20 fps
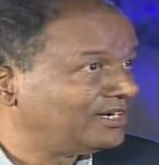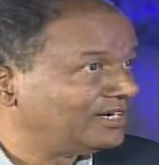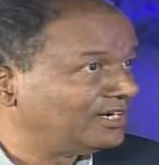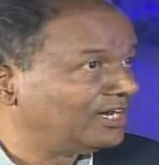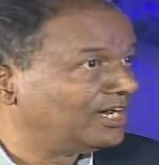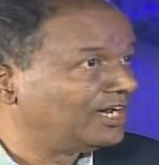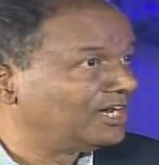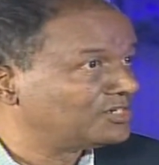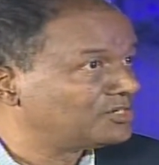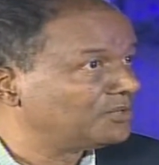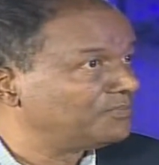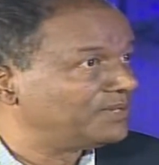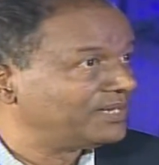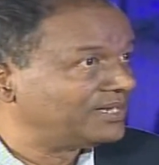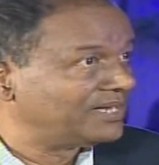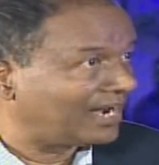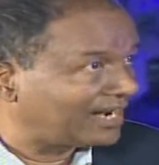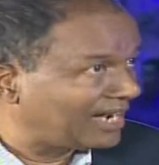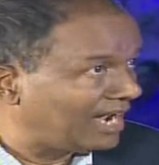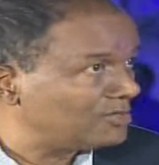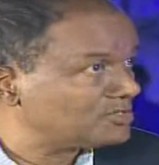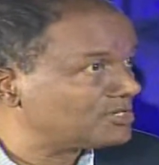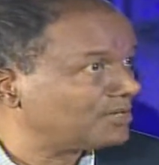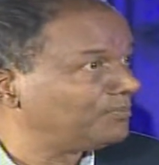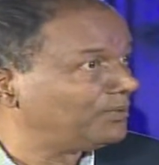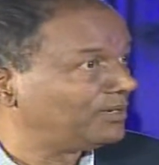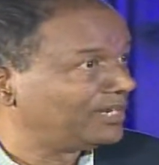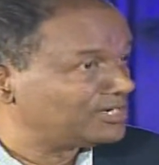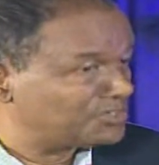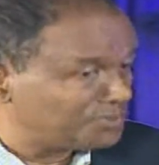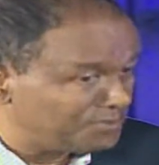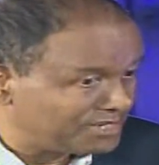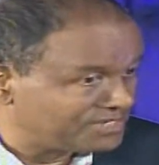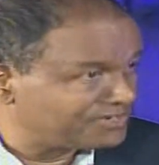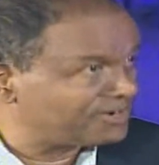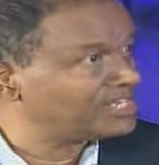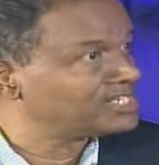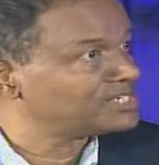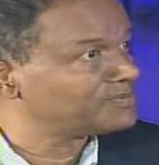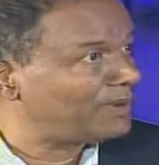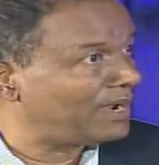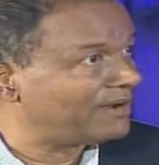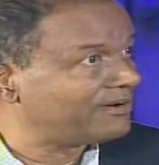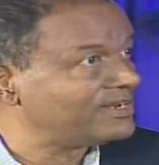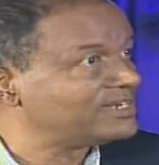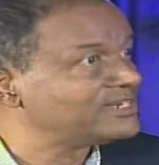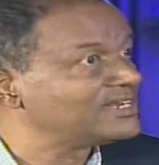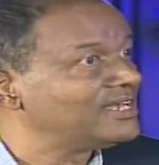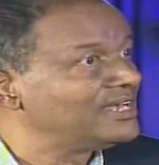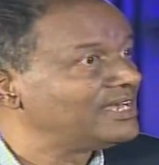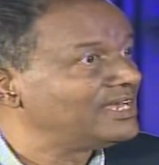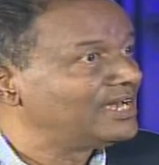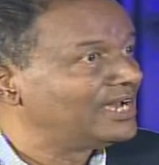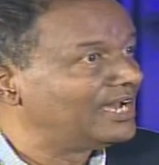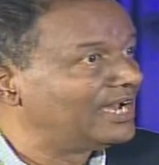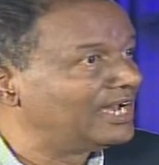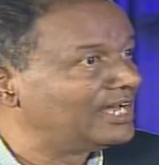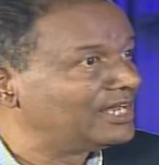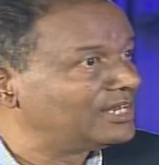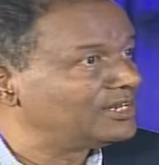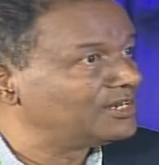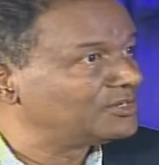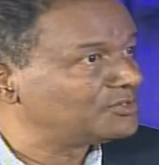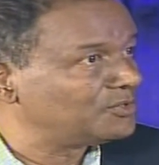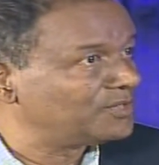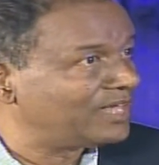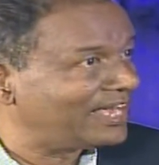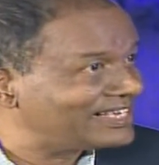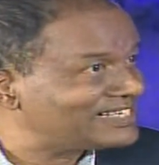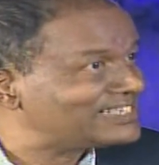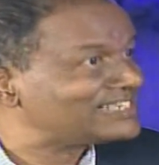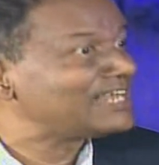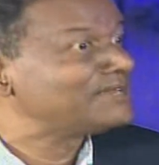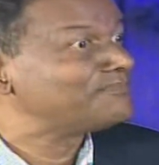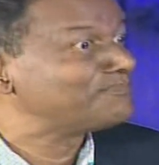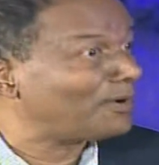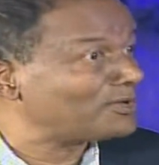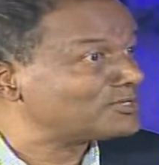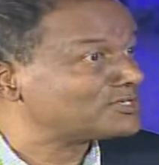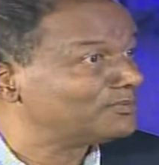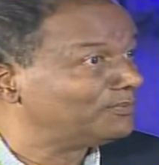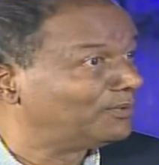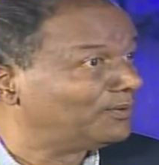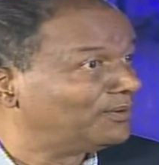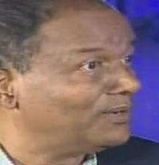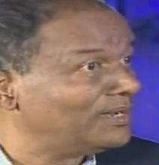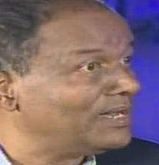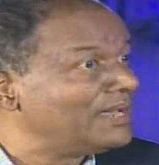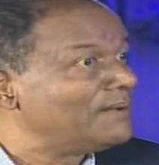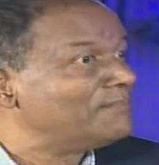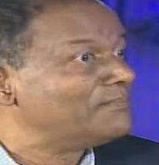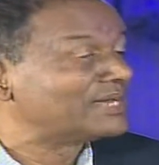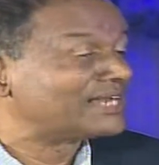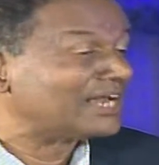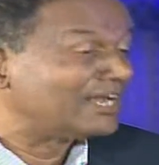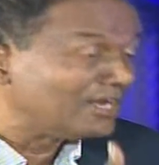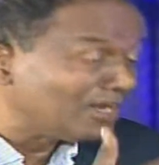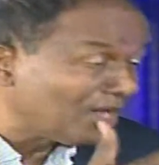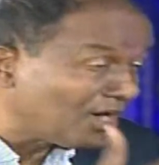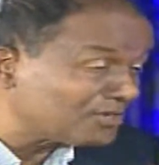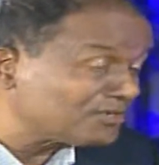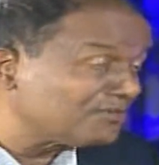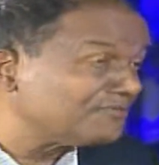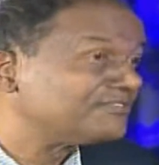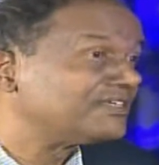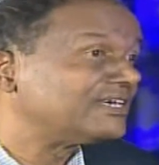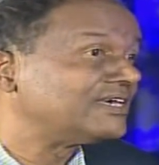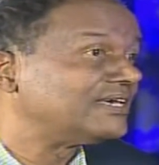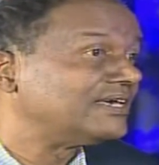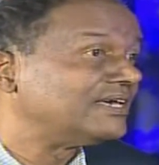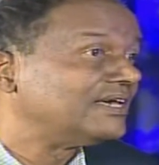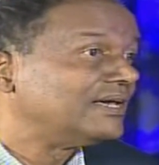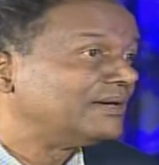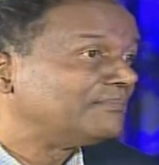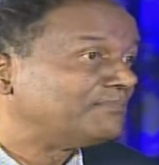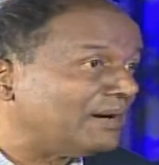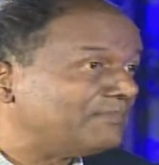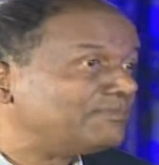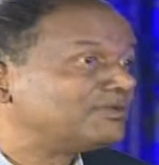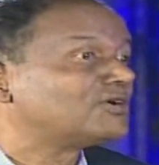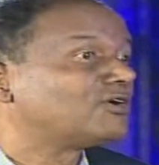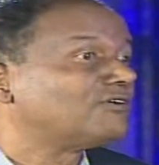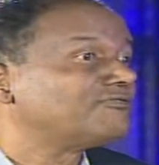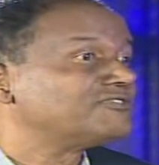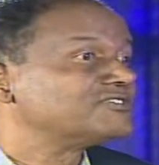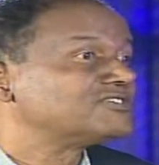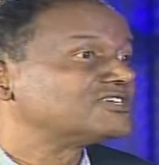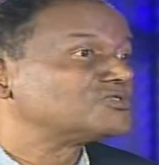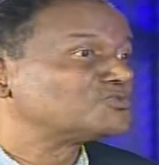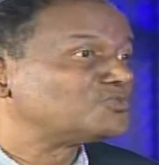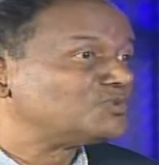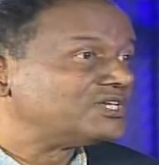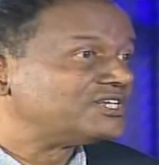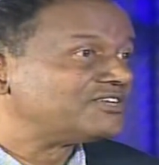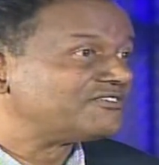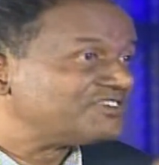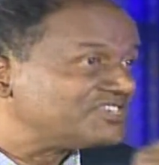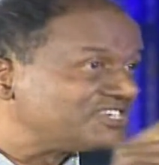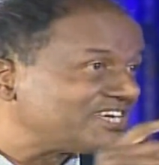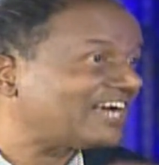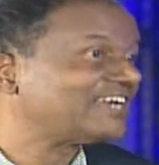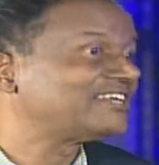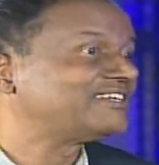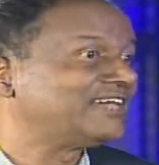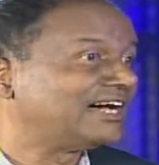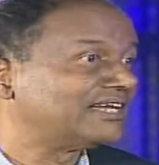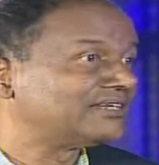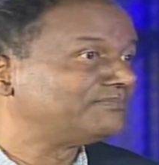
uh, to be accountable and to be transparent uh, to the extent possible. But a lot of the public officers would reject that